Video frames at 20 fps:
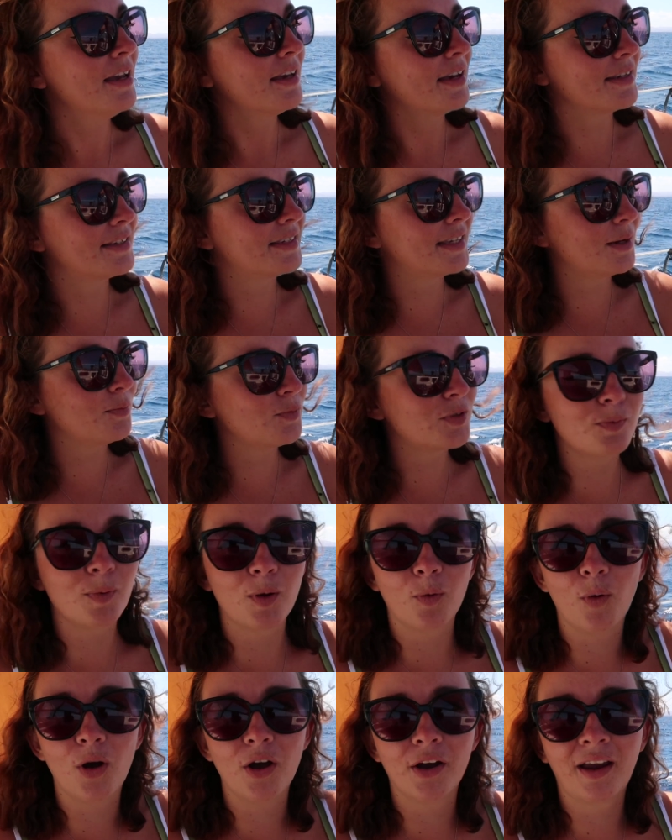It seems to
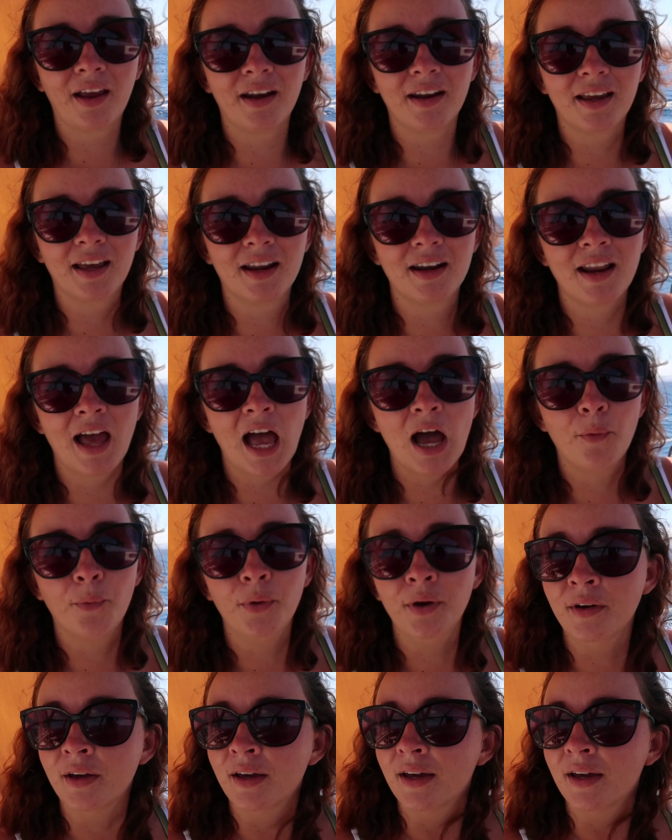be working again now.